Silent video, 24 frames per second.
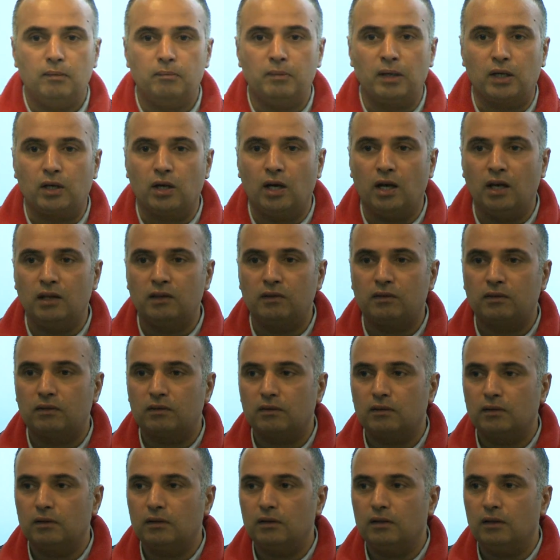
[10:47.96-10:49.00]

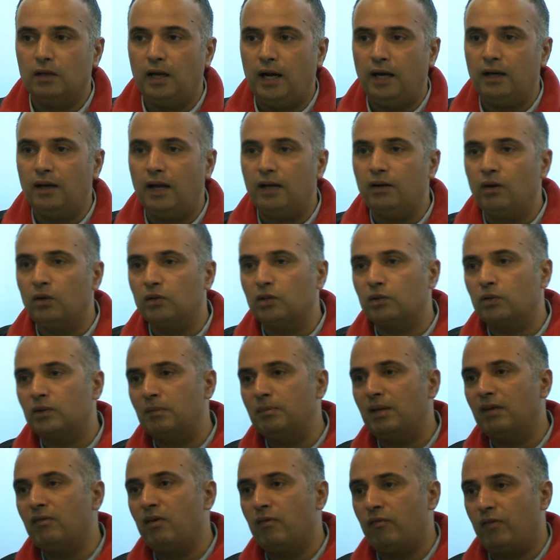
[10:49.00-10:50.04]
Because, and, and you know, this was
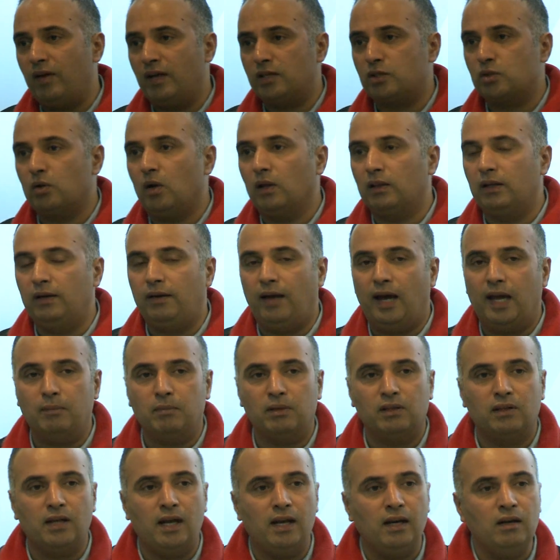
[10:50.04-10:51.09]
something we faced all the time.
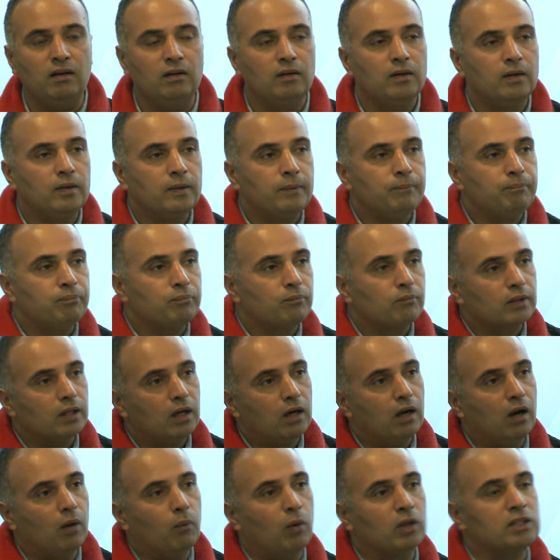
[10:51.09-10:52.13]
And then
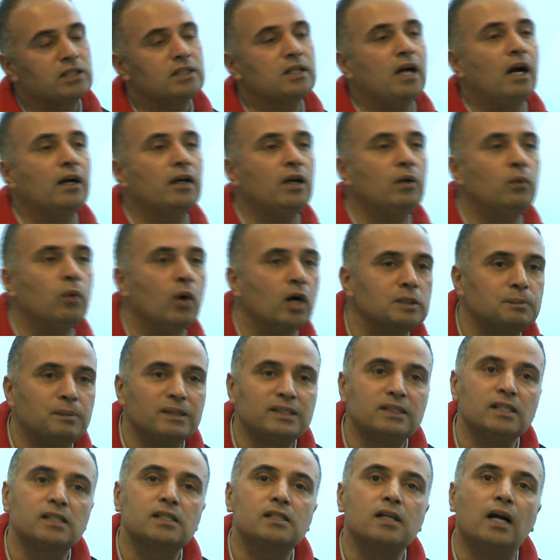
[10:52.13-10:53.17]
what started was
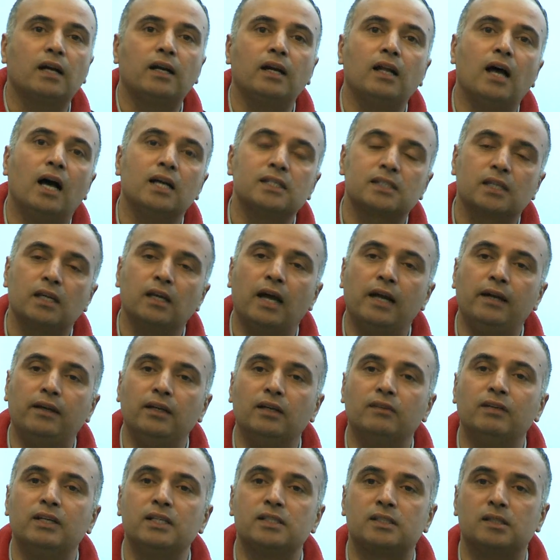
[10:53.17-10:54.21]
business started asking IT
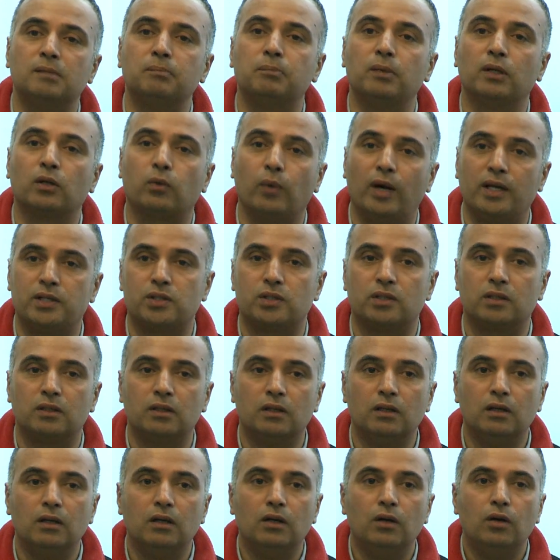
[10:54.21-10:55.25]
a very simple question.
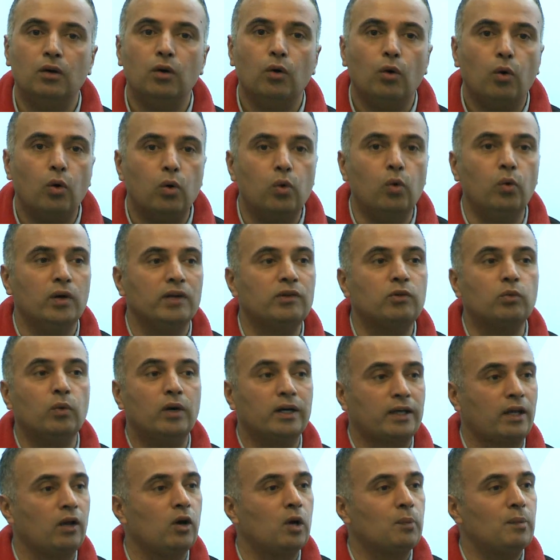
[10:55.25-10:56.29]
Who is
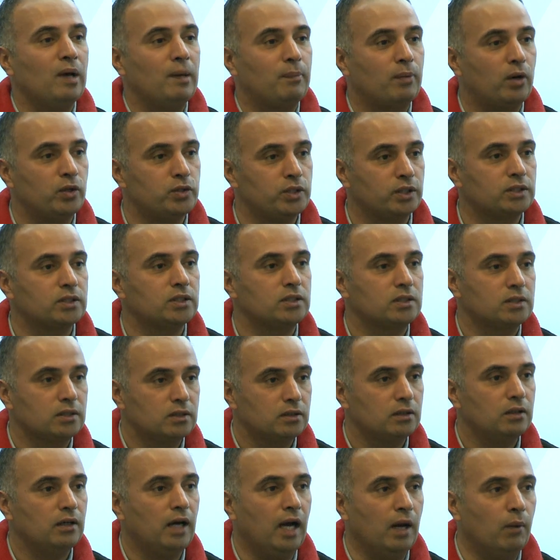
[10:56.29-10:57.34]
working on my projects?
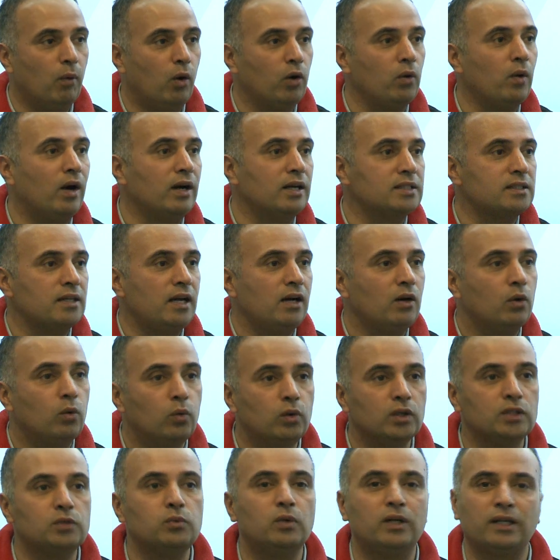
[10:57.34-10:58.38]
I want to understand
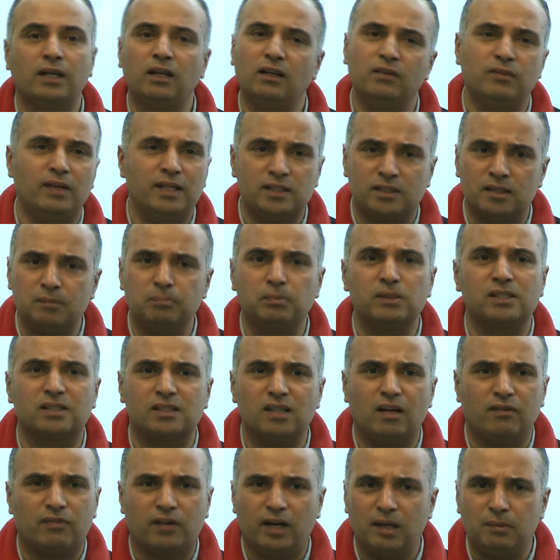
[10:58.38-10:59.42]
who is working. Very simple
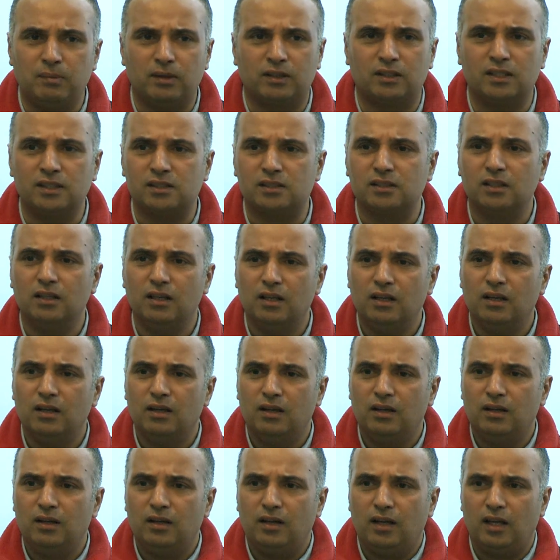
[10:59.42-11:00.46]
stuff, right? But this,
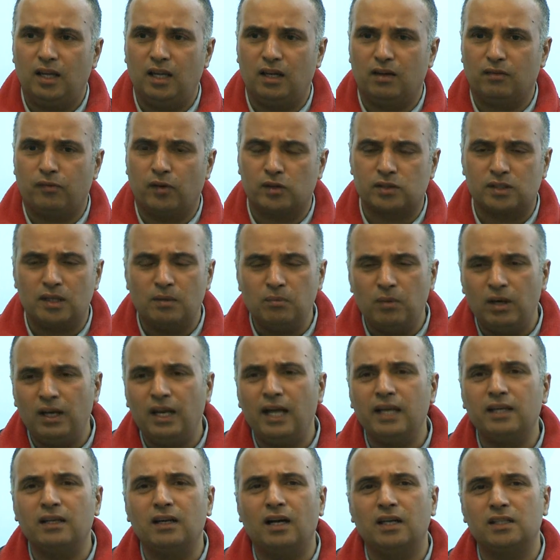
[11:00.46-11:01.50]
for someone
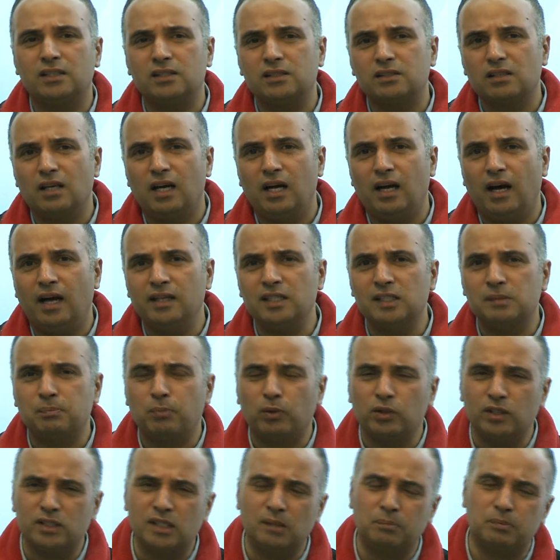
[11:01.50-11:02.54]
like us, I, I just put this